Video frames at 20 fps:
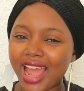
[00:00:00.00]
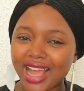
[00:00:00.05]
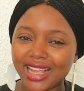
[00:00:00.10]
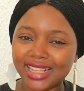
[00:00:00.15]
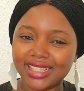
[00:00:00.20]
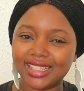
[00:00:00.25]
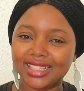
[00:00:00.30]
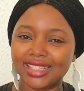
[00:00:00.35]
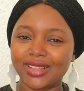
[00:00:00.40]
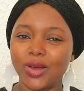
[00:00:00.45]
I
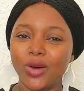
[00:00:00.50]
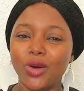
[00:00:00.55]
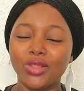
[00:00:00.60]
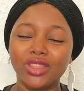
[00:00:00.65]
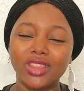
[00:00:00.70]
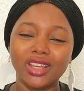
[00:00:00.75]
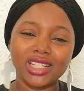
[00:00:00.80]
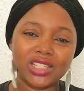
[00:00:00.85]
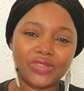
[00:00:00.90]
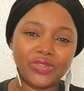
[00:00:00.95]
saw on
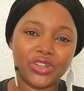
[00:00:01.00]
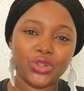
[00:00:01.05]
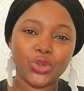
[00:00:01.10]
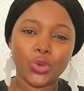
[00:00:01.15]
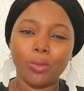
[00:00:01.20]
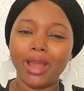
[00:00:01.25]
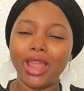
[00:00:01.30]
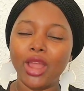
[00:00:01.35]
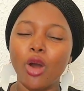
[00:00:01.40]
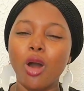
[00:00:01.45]
Wode Maya's
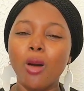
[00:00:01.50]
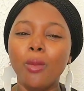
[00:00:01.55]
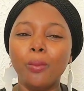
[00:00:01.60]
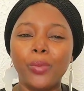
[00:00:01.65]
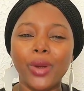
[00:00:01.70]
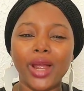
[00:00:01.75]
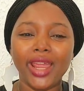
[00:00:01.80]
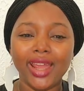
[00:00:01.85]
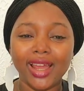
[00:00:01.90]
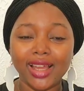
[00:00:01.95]
channel
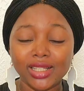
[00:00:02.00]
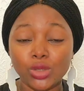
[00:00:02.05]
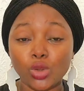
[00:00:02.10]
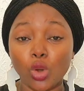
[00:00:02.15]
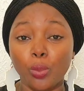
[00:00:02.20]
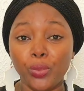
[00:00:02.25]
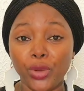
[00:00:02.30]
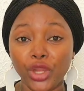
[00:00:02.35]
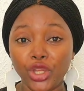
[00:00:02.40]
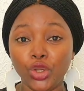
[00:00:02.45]

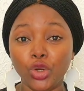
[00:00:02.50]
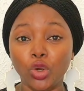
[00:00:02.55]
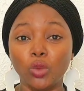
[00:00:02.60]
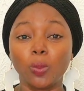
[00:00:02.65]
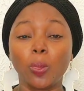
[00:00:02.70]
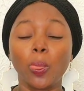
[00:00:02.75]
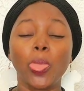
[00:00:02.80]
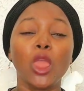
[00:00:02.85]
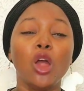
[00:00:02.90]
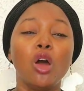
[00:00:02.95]
about this
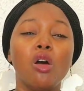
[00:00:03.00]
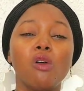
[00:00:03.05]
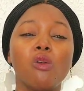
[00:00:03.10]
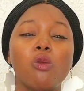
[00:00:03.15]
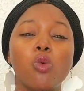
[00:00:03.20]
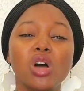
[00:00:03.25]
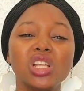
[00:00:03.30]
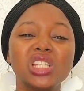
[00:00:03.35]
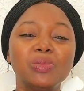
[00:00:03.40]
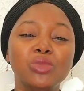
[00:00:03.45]
particular
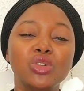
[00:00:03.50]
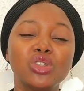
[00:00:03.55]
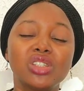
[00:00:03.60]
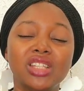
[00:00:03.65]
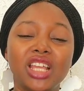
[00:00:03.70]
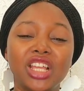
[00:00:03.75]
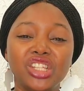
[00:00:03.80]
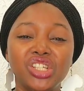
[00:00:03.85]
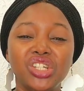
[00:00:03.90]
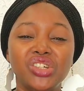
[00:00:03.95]
company
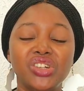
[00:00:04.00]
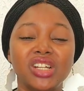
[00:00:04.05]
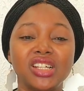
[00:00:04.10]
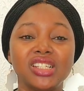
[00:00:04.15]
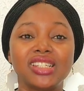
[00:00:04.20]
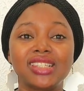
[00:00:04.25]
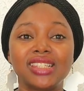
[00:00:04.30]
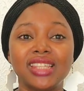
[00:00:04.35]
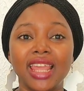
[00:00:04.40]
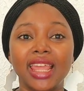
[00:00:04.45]
and
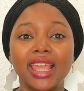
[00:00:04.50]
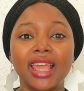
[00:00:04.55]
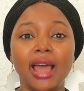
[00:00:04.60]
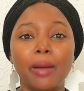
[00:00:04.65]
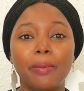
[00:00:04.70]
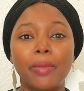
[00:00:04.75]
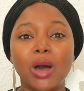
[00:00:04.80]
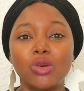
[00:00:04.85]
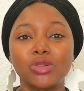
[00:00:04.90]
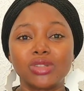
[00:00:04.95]
how they
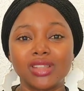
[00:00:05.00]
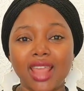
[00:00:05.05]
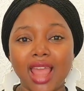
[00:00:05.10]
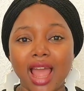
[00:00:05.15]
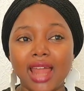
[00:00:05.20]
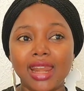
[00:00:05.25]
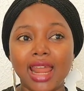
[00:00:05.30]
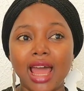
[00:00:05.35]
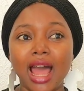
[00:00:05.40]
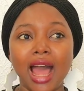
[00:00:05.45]
partnered with the
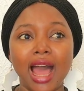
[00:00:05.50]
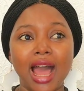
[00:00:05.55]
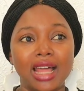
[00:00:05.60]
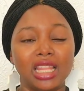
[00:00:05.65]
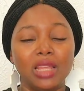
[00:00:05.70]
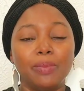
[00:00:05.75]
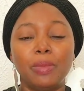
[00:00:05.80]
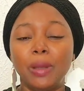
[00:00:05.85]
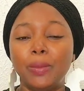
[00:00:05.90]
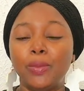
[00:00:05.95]
government
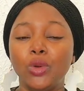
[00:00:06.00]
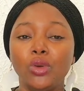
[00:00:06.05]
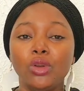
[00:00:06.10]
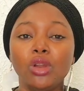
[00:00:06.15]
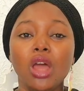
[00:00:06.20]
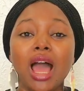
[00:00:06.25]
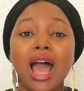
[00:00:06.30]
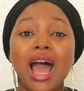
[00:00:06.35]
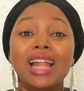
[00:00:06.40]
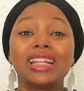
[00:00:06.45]
of Ghana
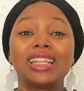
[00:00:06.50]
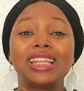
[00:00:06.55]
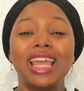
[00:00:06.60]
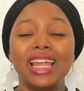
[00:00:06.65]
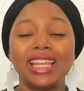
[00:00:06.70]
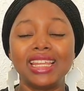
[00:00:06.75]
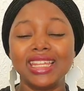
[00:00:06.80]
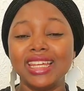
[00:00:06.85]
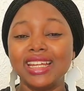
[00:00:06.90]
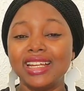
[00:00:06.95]
and how
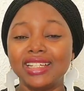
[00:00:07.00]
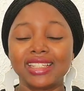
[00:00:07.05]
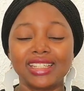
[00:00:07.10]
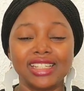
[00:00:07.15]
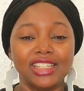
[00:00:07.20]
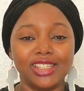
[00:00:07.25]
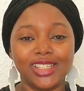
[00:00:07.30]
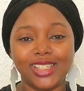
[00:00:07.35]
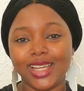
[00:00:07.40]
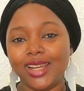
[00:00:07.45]

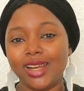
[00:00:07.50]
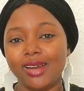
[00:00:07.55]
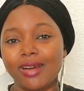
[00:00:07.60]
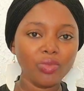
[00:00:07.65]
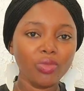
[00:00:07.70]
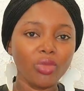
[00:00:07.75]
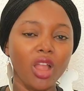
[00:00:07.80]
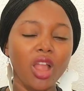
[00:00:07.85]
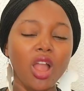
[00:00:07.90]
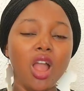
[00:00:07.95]
intentional this
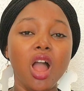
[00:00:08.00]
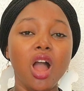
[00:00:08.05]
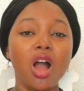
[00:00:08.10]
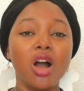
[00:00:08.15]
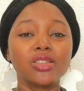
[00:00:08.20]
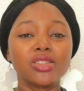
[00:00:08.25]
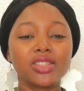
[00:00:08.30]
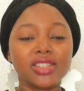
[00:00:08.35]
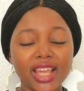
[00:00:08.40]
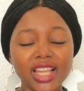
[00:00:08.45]
company
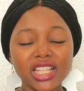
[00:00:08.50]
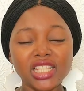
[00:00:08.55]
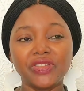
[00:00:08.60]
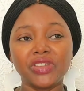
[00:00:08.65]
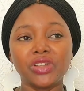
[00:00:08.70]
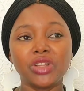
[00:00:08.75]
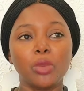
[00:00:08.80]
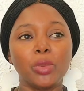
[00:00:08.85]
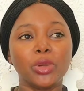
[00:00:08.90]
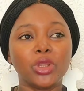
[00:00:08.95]
and the,
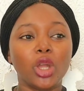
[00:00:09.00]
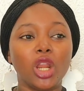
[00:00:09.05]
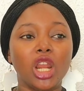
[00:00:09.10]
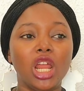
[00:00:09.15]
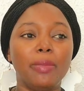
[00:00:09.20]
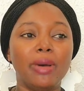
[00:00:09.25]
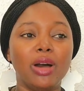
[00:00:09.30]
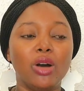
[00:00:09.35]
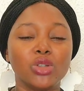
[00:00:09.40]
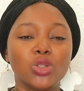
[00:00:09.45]
and the
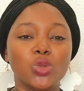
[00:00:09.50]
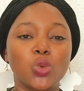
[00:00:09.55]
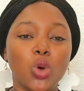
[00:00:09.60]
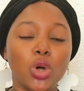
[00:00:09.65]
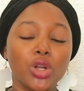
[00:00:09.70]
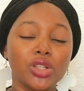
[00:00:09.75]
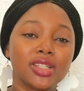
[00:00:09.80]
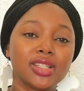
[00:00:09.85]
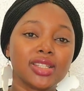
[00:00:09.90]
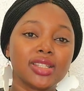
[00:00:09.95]
government of
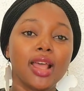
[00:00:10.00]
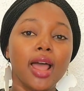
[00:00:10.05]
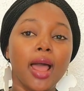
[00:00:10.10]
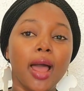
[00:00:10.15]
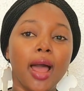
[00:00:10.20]
Ghana